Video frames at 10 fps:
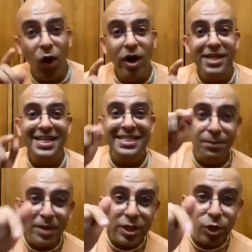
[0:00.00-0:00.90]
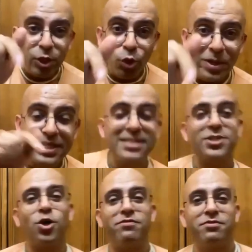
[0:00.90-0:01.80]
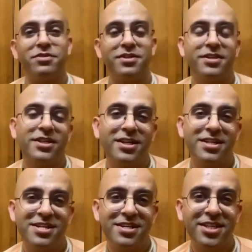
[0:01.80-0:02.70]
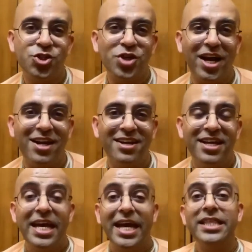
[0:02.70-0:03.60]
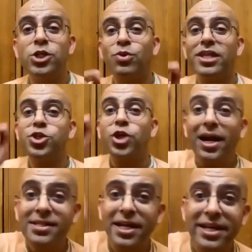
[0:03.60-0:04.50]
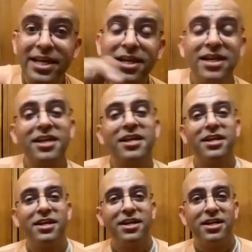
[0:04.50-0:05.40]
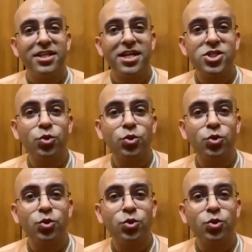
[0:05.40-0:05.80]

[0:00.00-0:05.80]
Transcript: Lord is accepting the obeisances of this child. In this way, the child is getting the